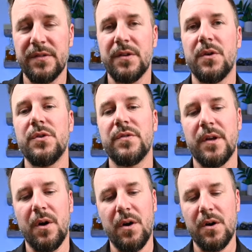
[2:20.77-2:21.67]
So
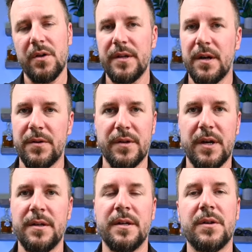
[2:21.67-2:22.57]
using all the other
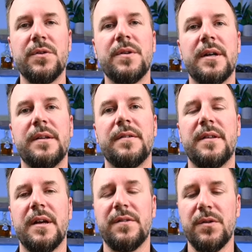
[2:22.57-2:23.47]
continental United
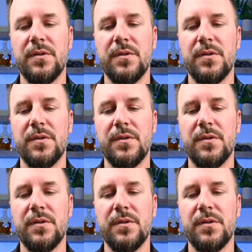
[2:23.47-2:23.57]
States,